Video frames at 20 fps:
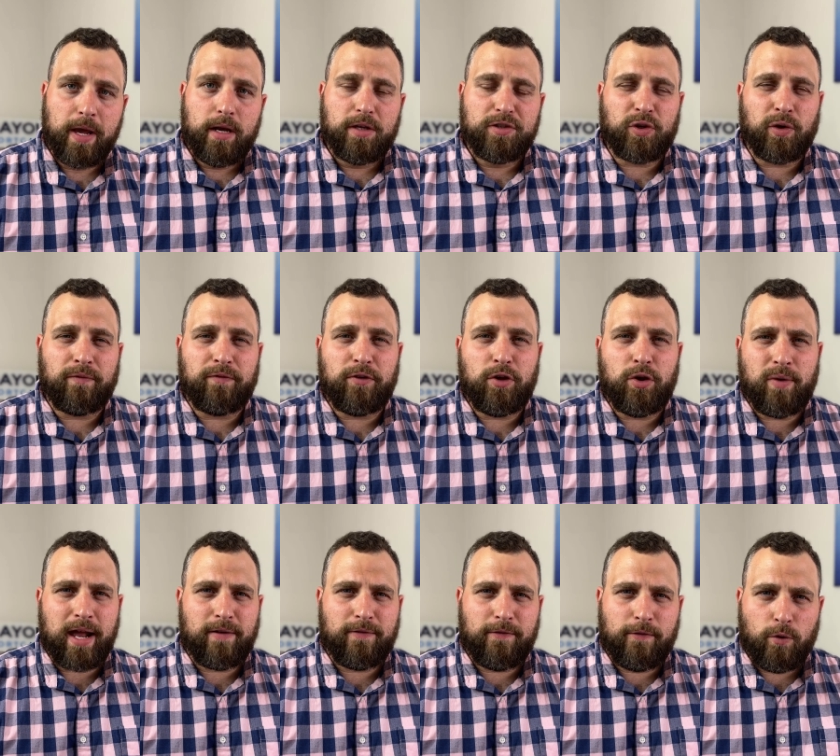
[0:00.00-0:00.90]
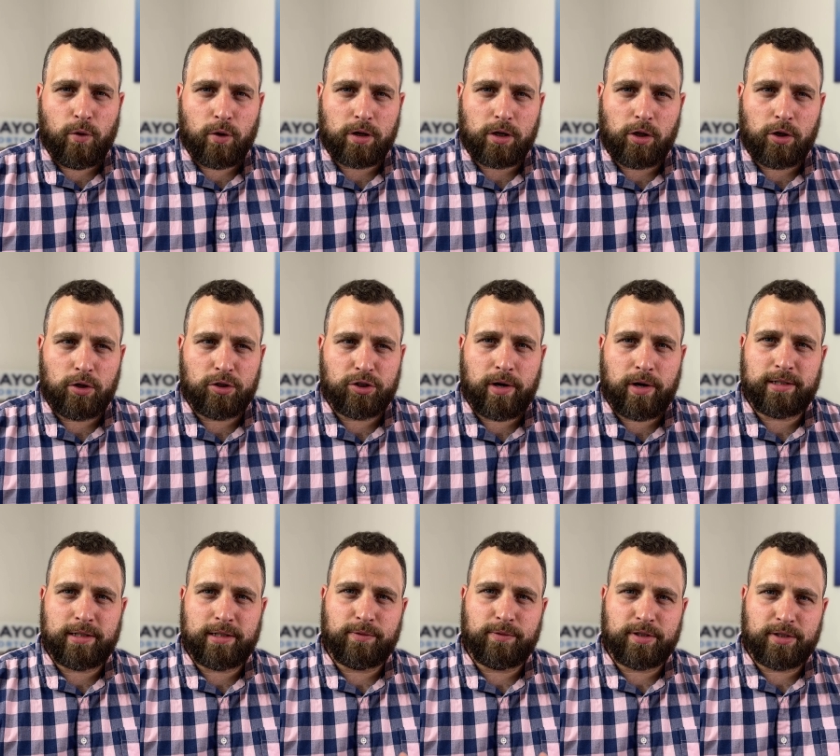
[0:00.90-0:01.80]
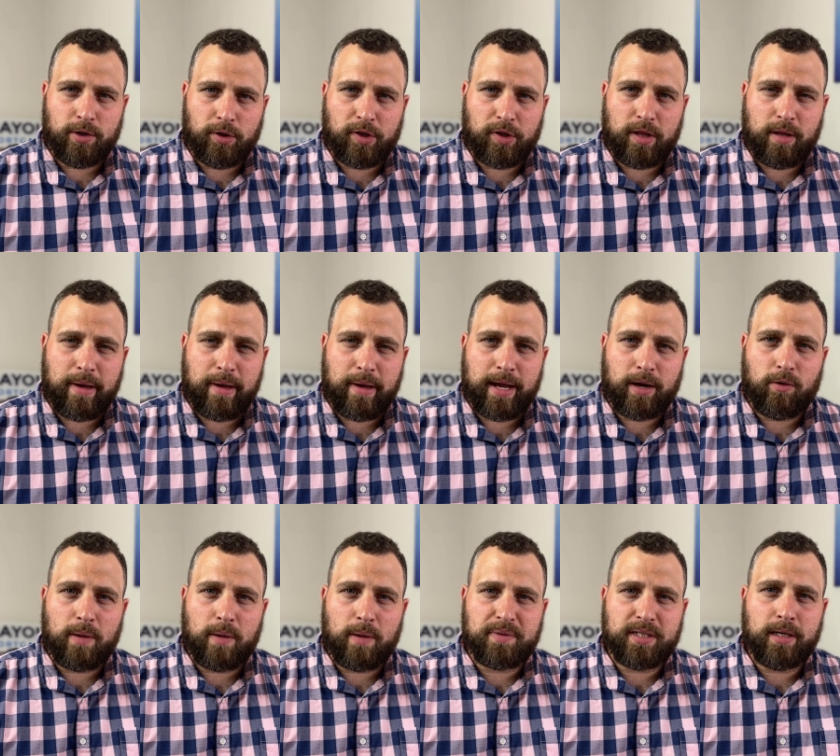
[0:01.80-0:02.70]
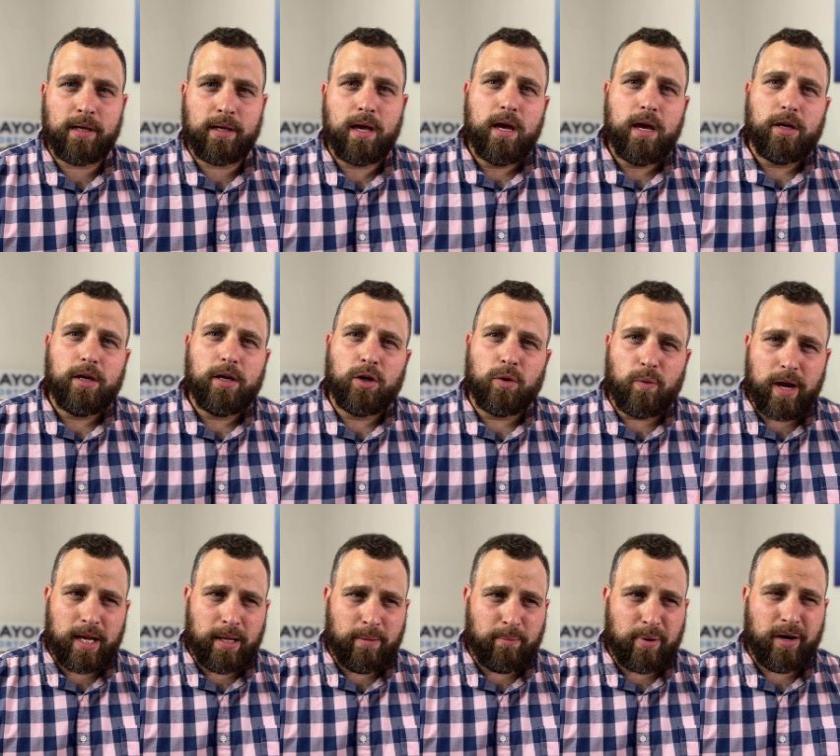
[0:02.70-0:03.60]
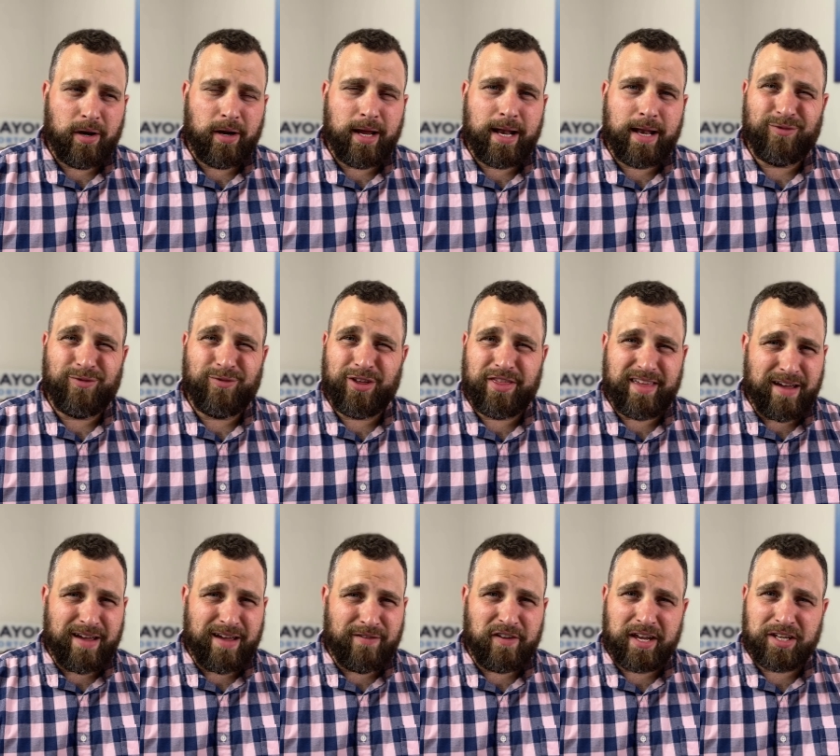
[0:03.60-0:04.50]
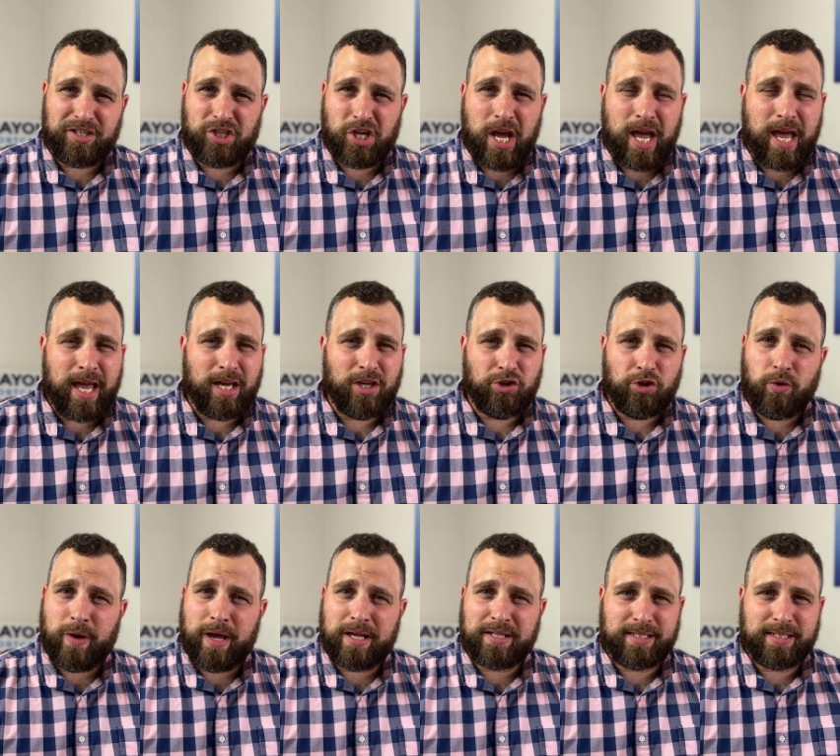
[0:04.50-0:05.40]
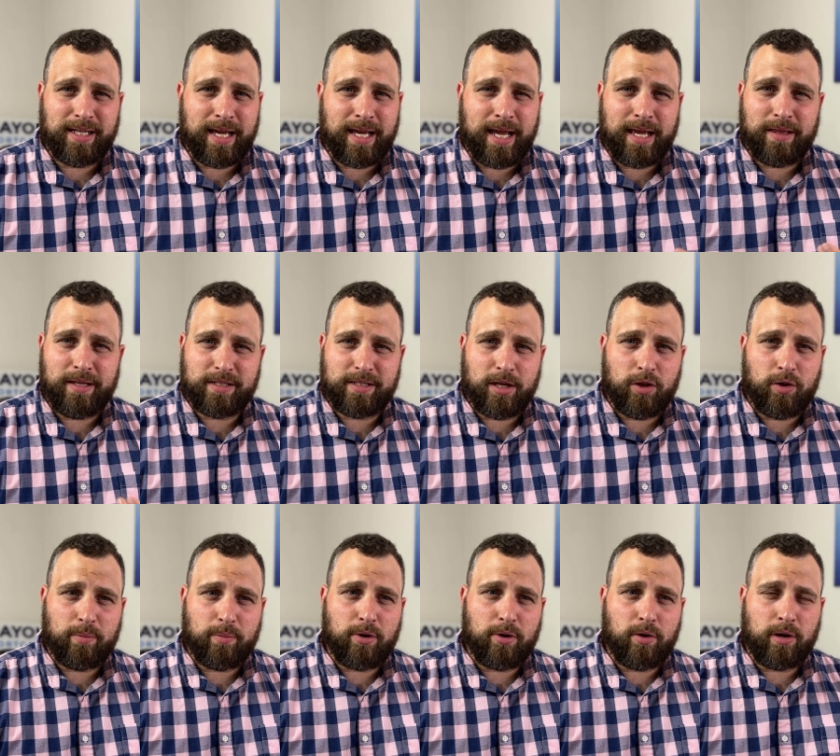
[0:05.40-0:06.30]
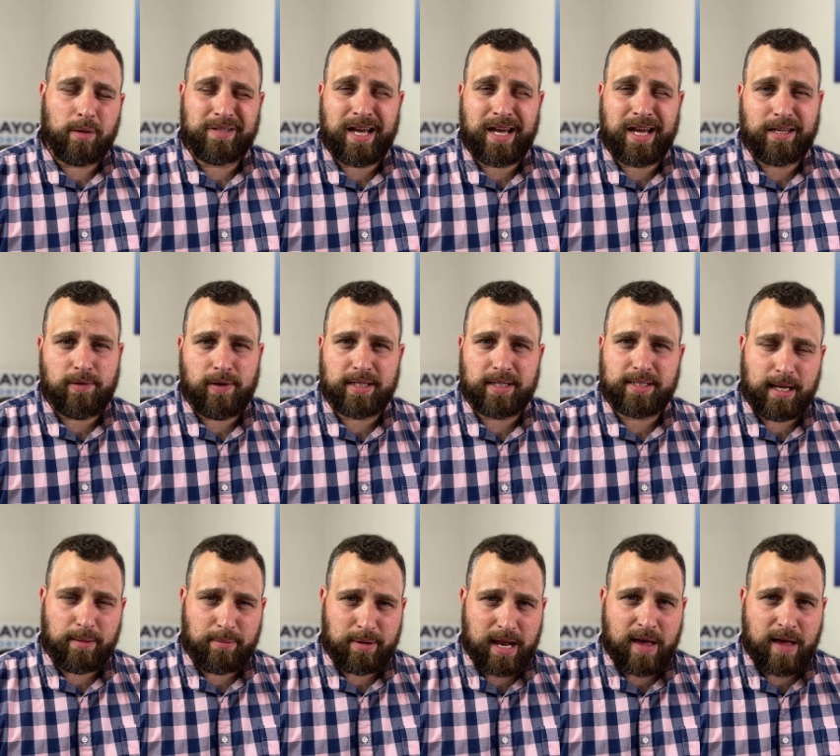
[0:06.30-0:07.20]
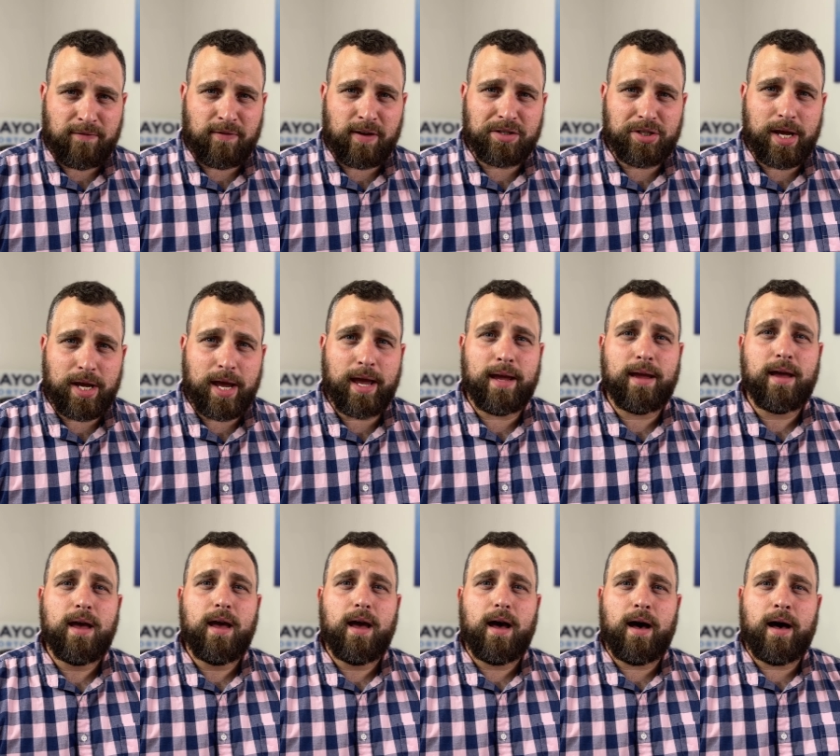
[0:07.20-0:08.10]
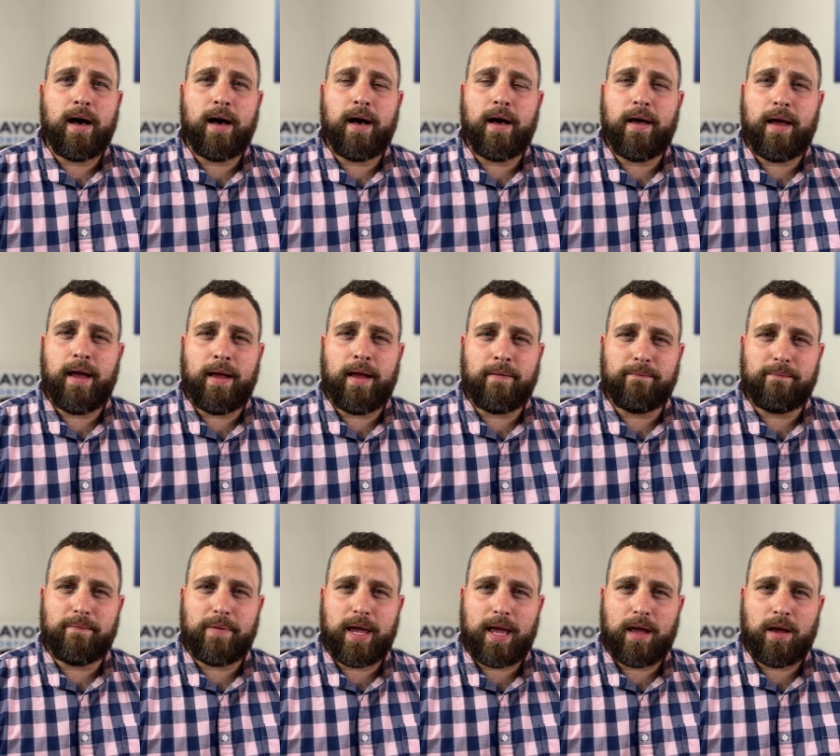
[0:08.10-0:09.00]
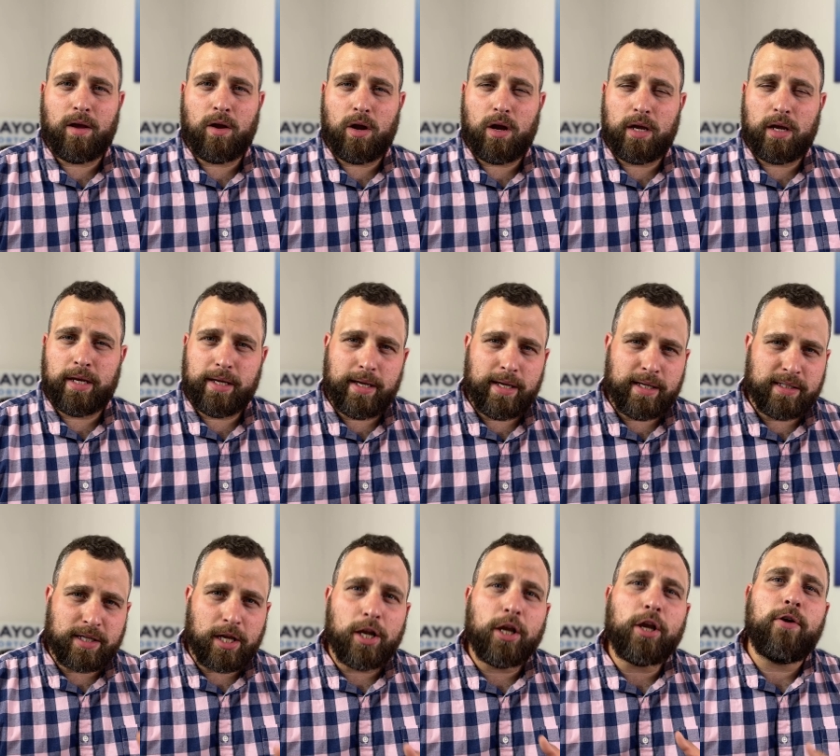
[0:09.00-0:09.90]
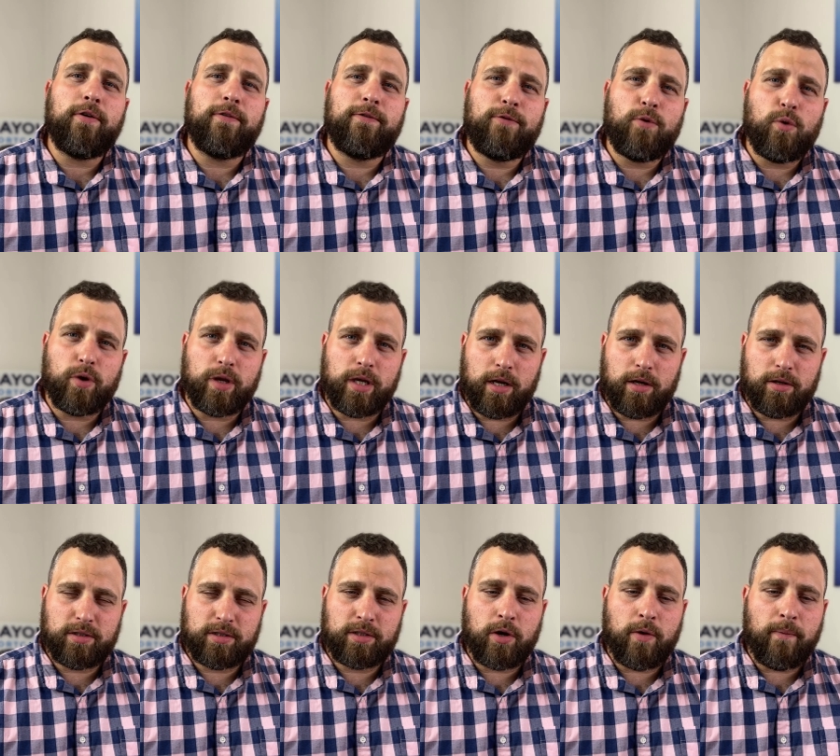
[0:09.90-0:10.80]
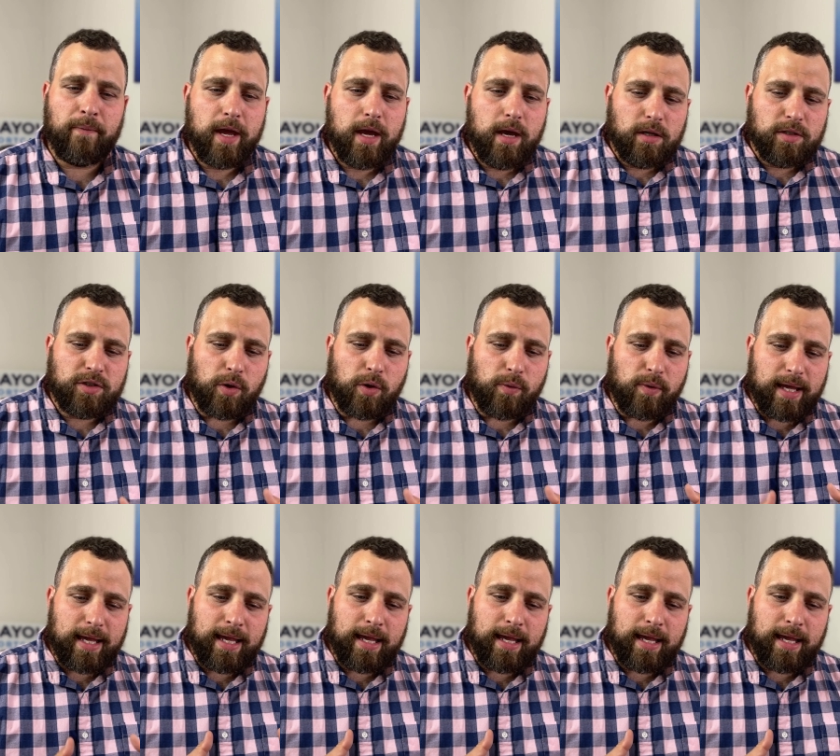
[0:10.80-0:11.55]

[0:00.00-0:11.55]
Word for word: So, if you had a foreclosure as a result of the bankruptcy, your waiting period with FHA, USDA, and these other programs, not USDA, but FHA uh, and uh, it's going to go to four years. So so